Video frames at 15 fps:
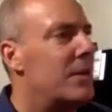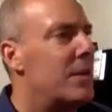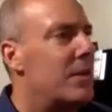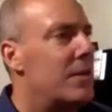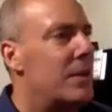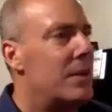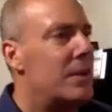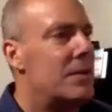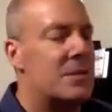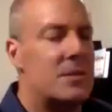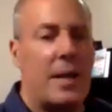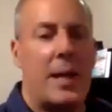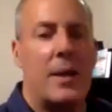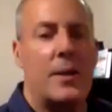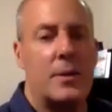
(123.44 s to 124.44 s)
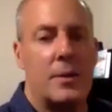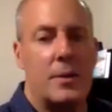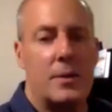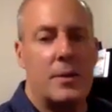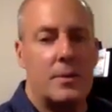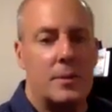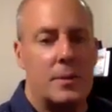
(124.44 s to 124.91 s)
the sound of
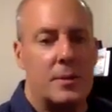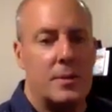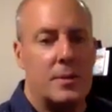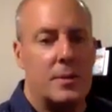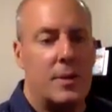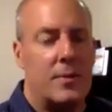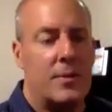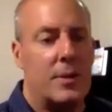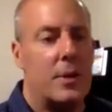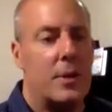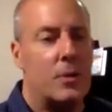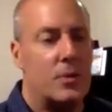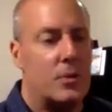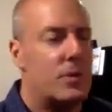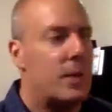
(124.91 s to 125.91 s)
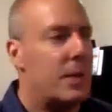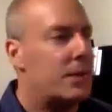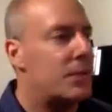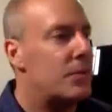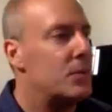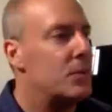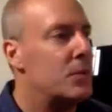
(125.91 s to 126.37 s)
the note throughout the
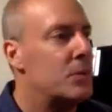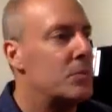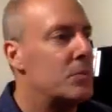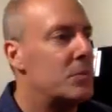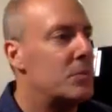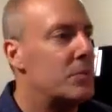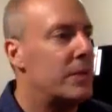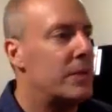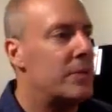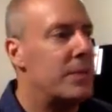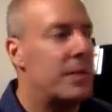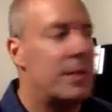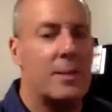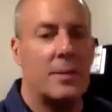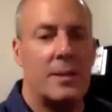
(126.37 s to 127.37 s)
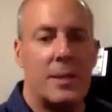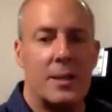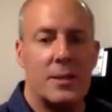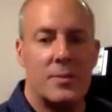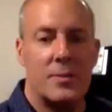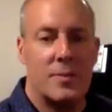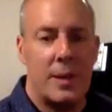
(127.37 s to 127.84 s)
room, try to make things
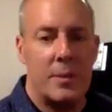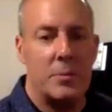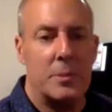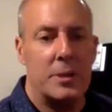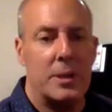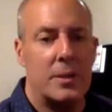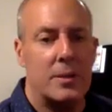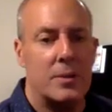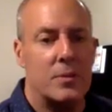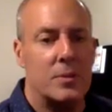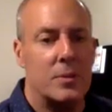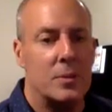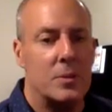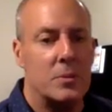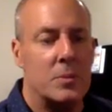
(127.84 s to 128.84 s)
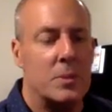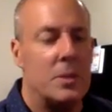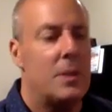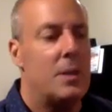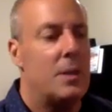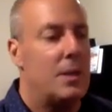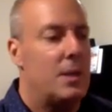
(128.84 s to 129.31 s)
vibrate in the room.
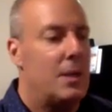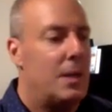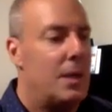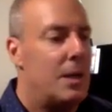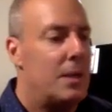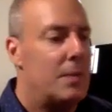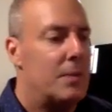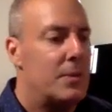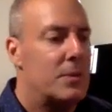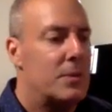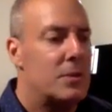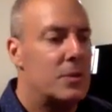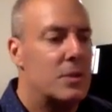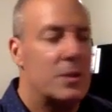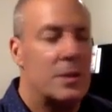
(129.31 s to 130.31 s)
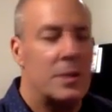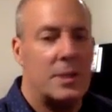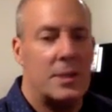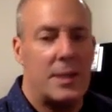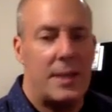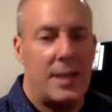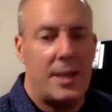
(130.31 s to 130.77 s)
Those are good
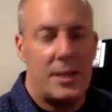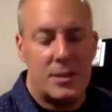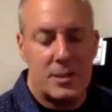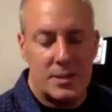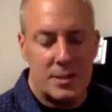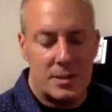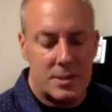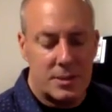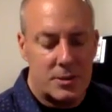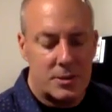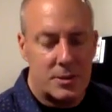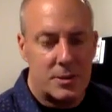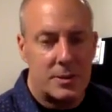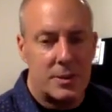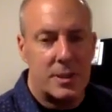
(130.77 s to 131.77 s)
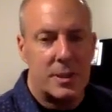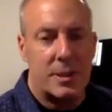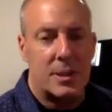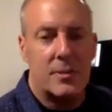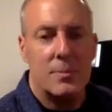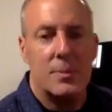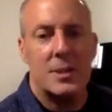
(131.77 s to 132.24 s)
indications that you're getting
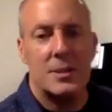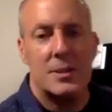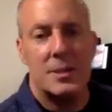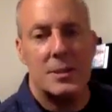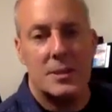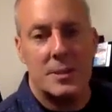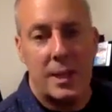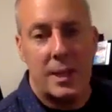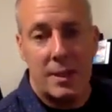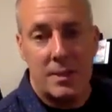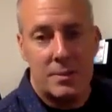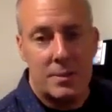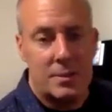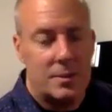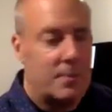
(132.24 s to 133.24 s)
a resonant sound.